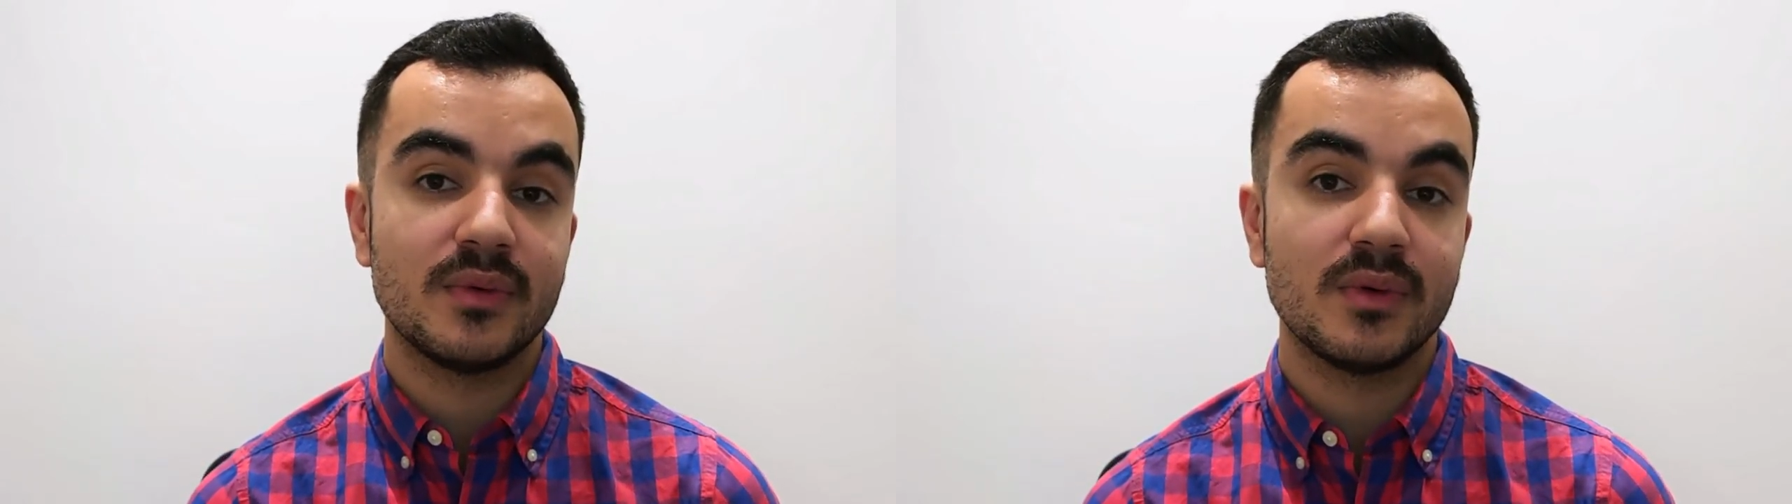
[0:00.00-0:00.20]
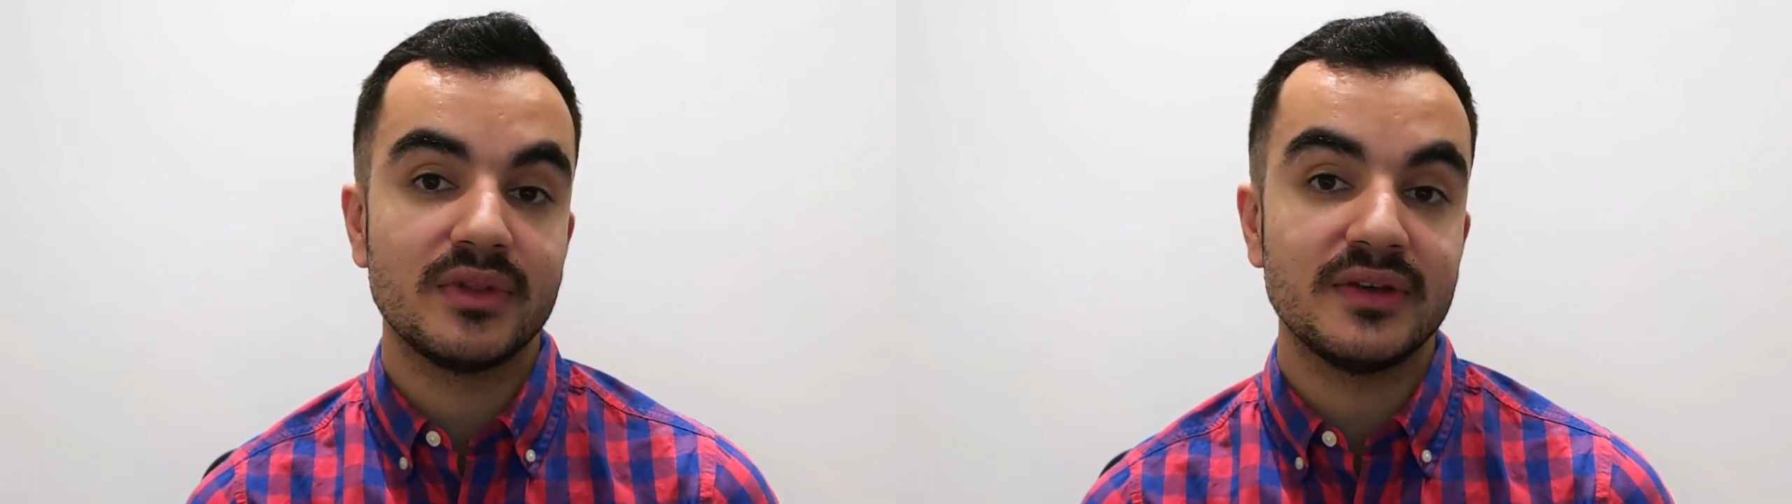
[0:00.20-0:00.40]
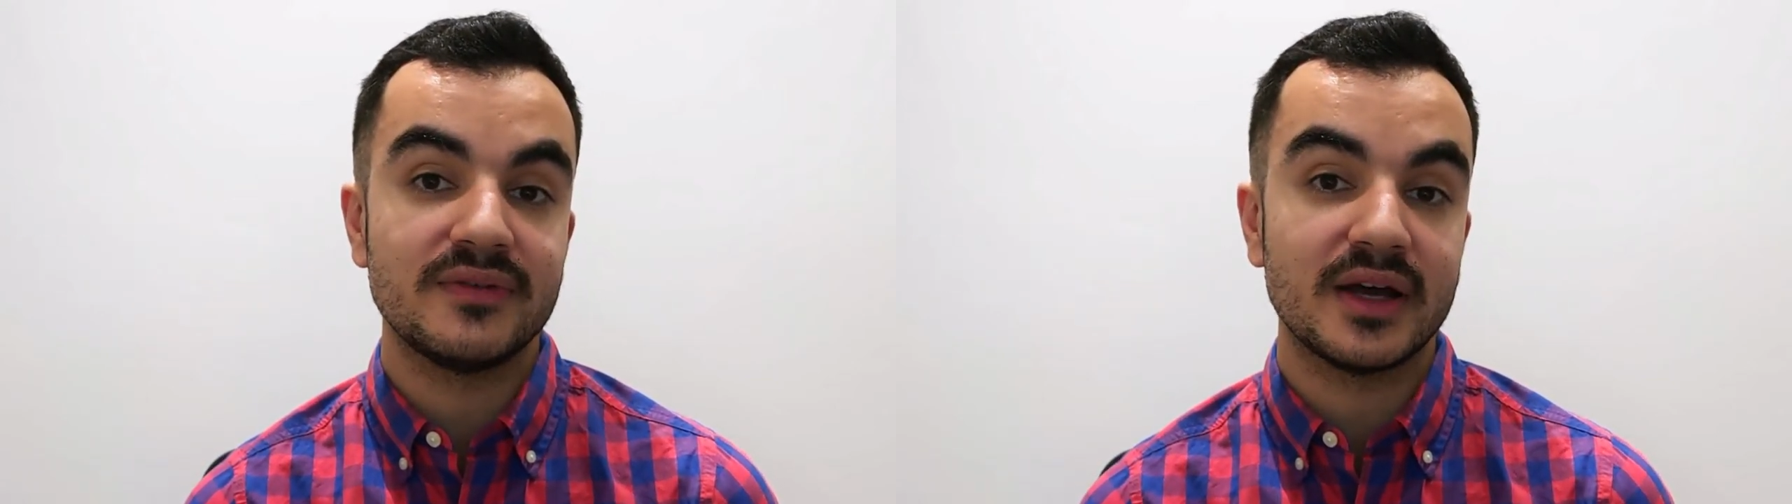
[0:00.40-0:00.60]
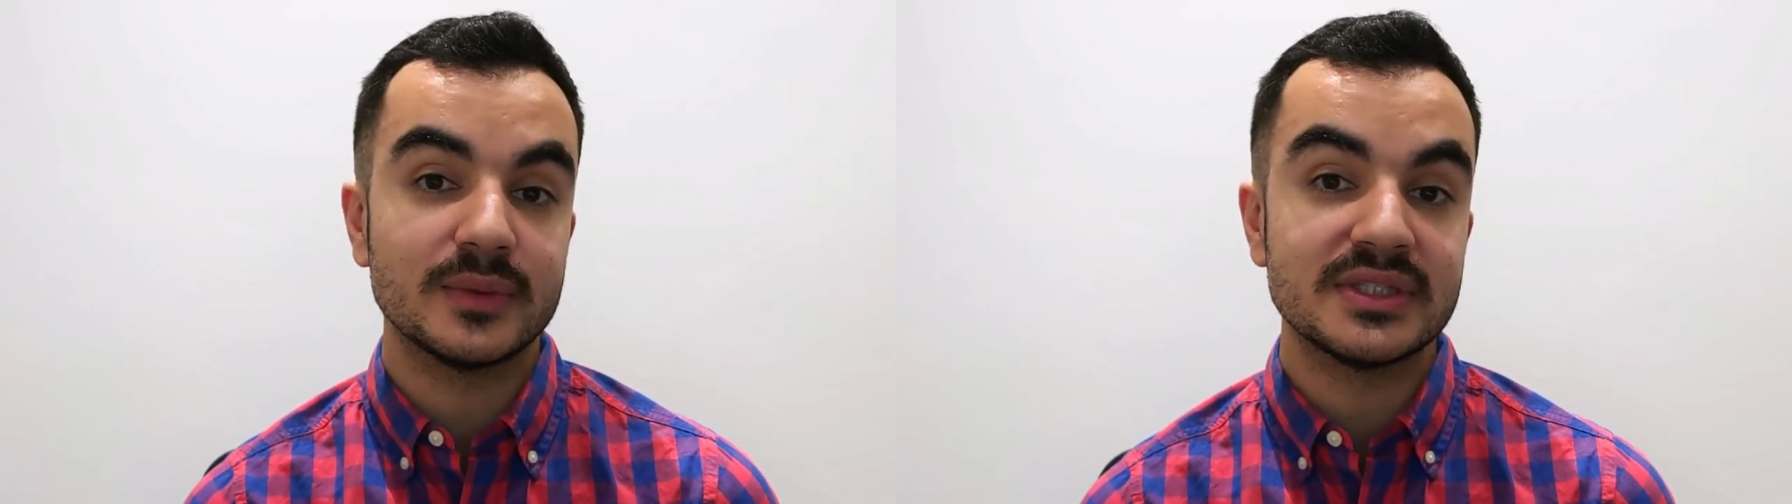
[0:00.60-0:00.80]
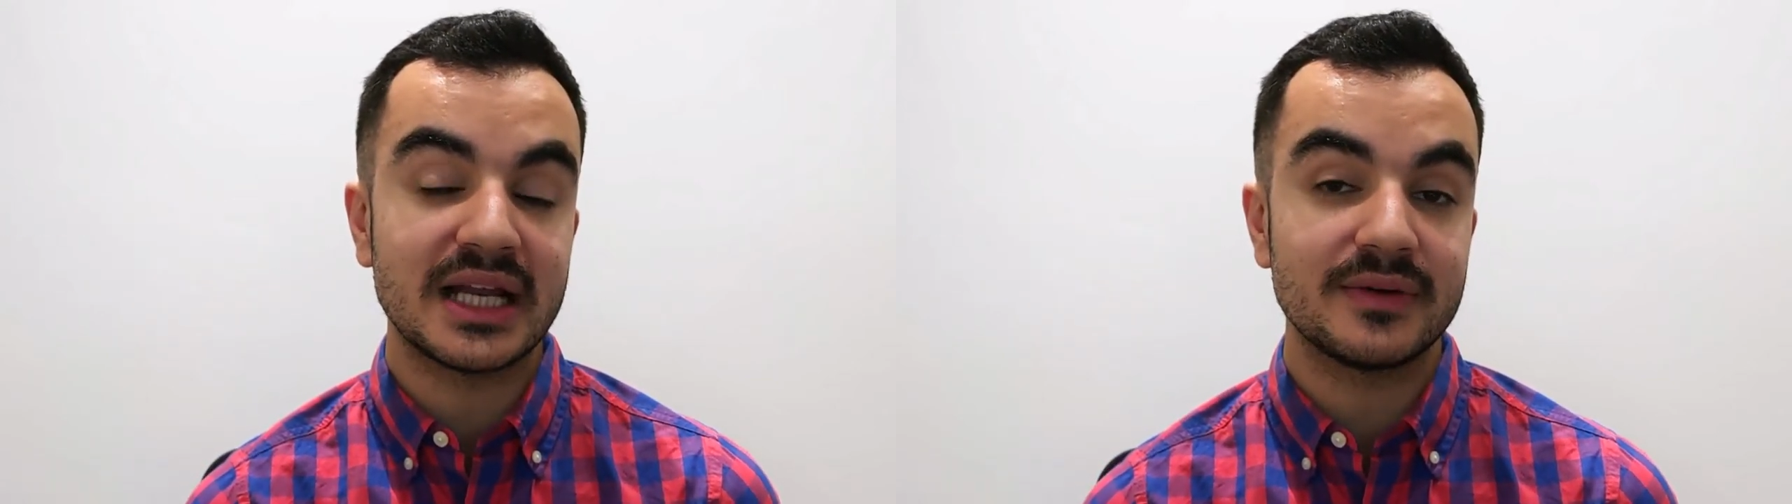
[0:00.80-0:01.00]
for the
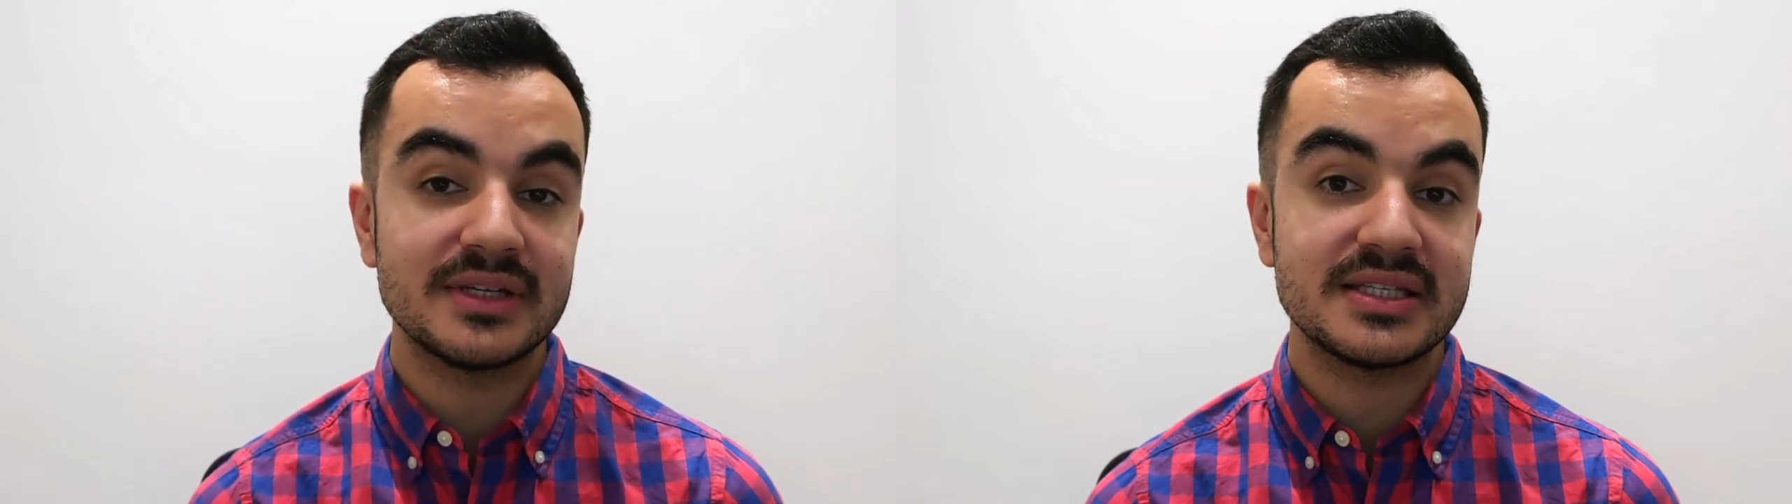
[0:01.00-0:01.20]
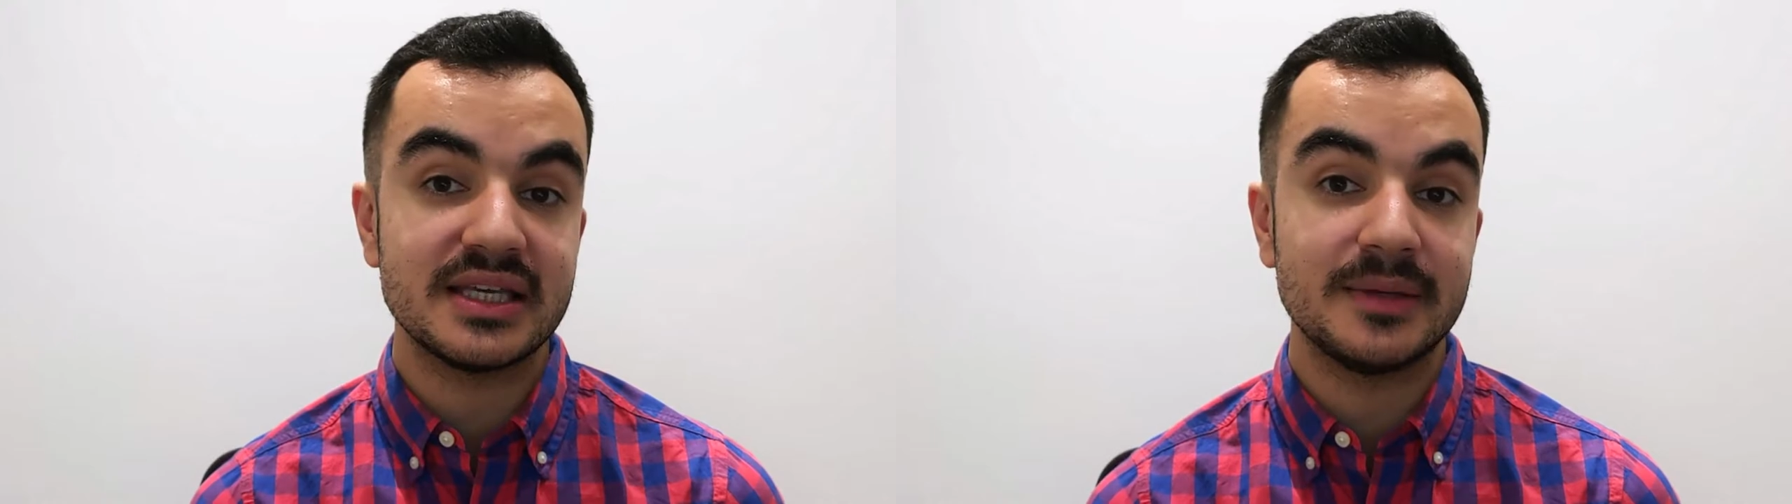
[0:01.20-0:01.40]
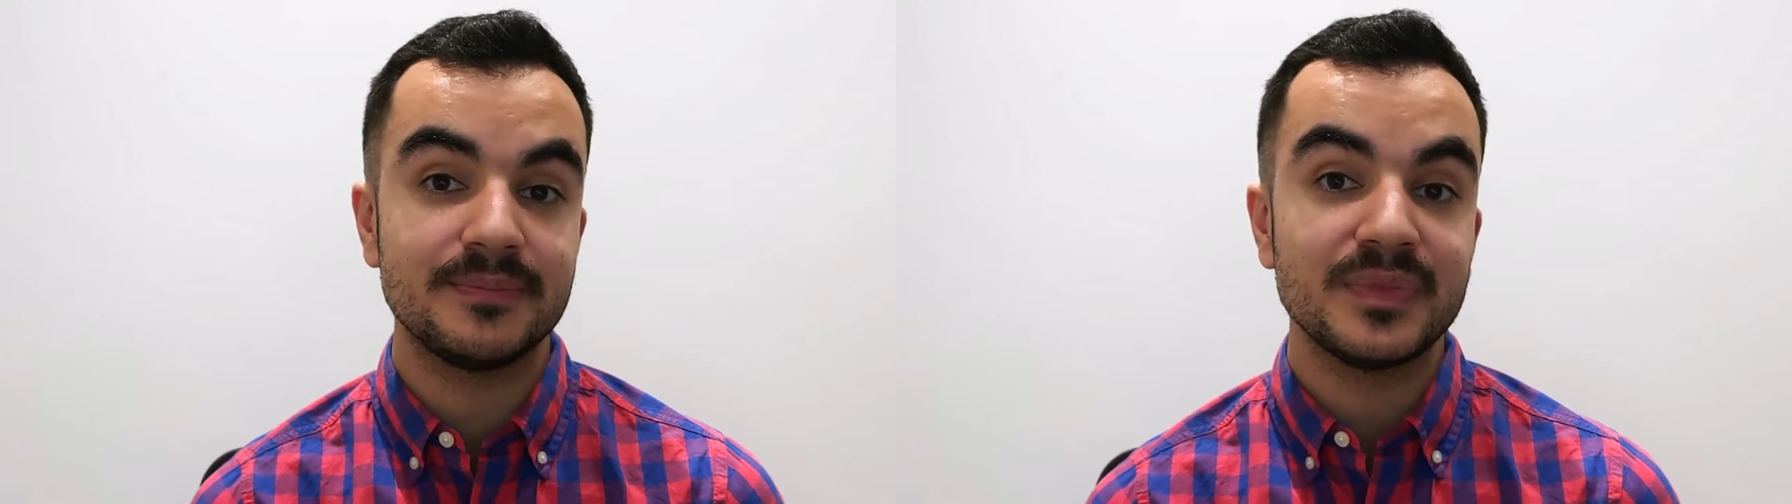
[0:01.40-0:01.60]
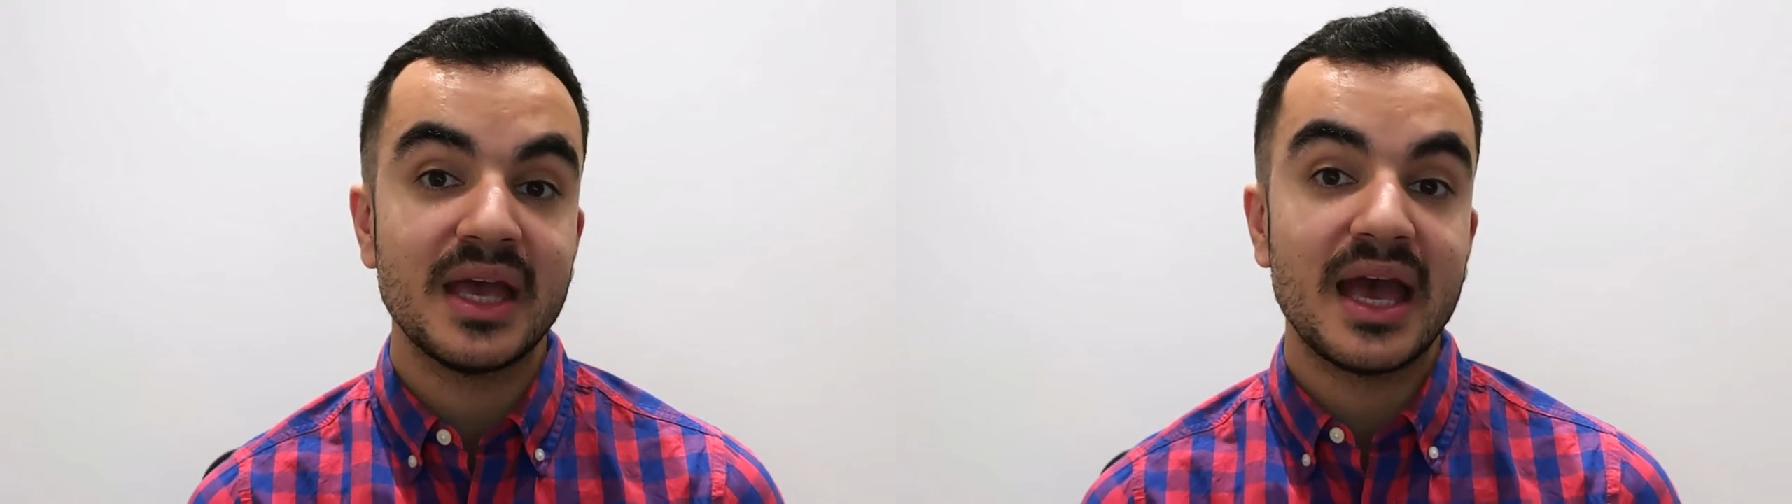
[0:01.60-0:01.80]
final salary scheme.